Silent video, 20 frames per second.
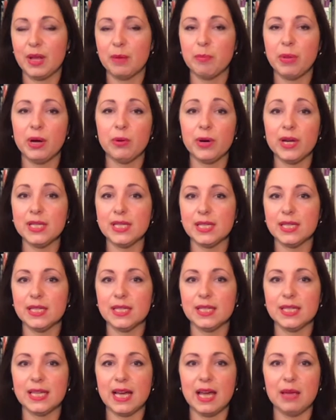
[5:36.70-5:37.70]
By
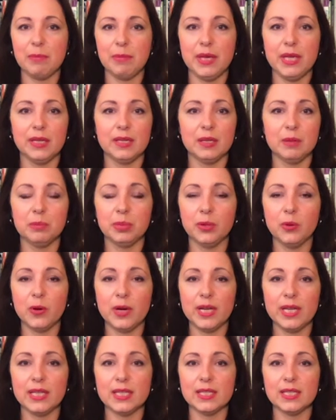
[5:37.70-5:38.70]
residents, I mean
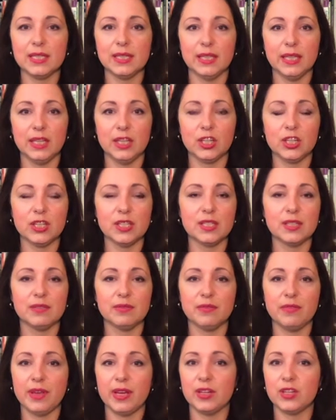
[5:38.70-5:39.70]
employees, leaders,
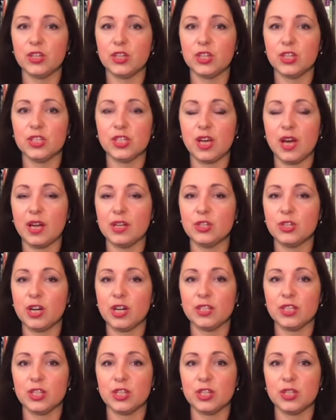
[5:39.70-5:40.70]
vendors,
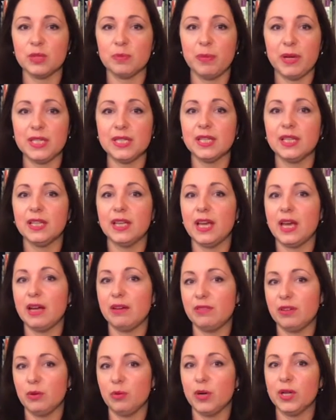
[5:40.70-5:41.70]
contractors, basically
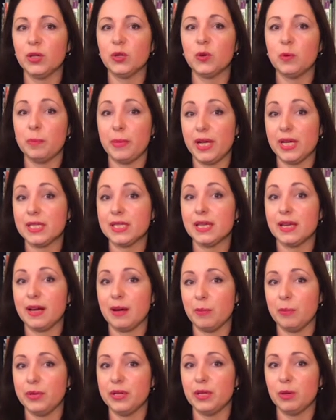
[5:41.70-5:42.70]
everyone who makes the
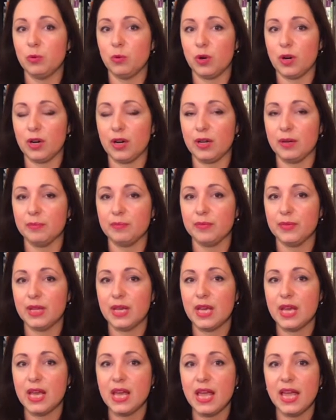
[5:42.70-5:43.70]
company work.
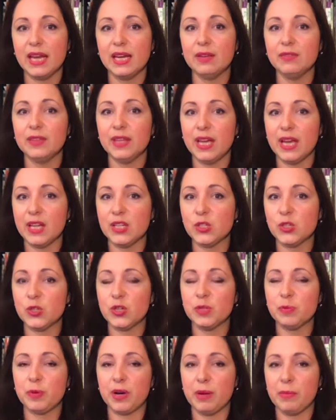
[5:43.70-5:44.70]
And if the answer
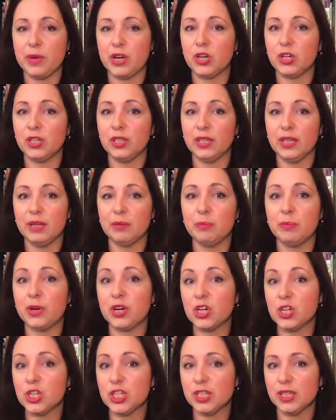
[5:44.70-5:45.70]
is primarily
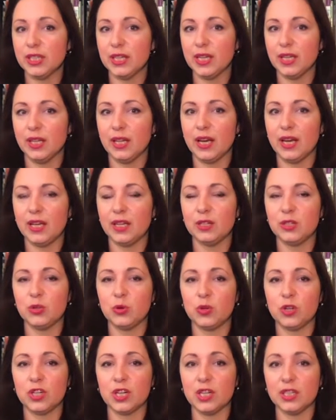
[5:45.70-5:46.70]
partially aligned
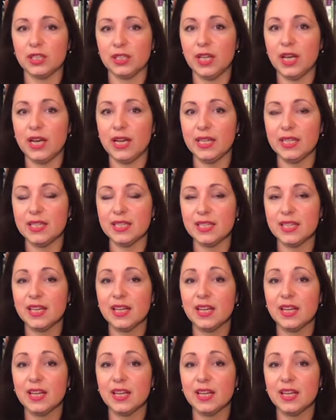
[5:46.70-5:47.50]
or not aligned,